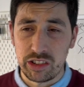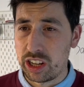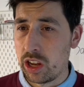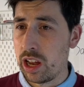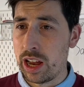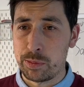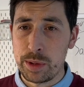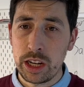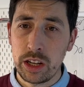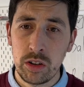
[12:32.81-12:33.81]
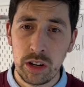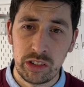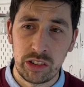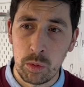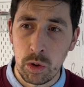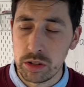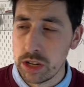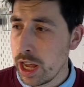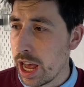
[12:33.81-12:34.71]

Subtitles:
just get as many units as I want.